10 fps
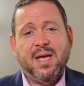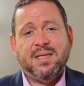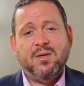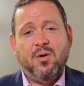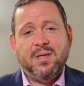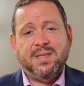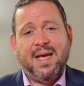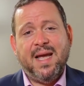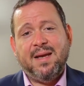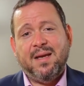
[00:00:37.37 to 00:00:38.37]
as long as the
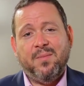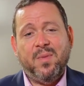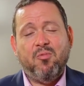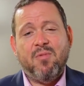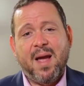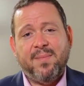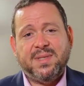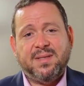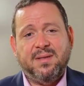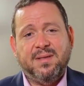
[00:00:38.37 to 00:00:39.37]
hand can be wrapped